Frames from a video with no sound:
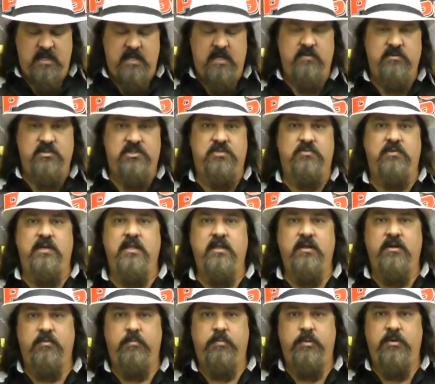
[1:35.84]
It was three
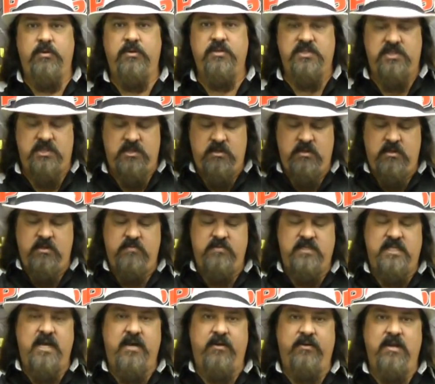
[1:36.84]
little bolts. It
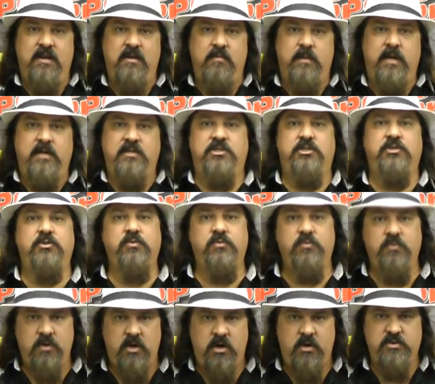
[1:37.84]
was held in by
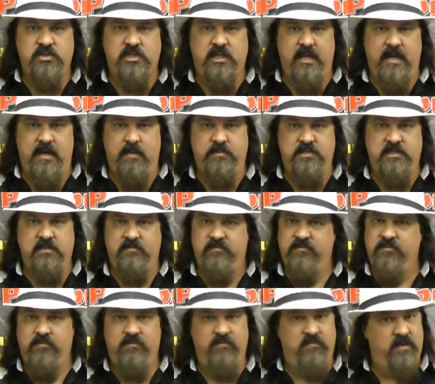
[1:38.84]
two hose clamps.
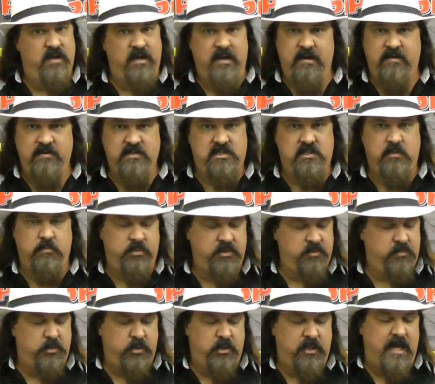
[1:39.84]
Very simple
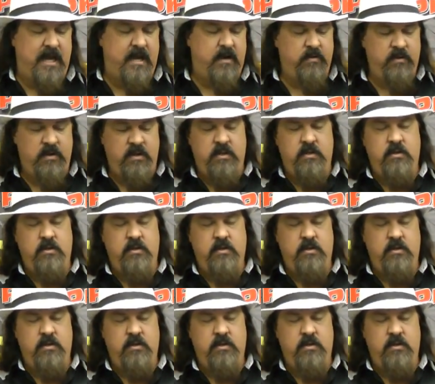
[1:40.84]
to pull out.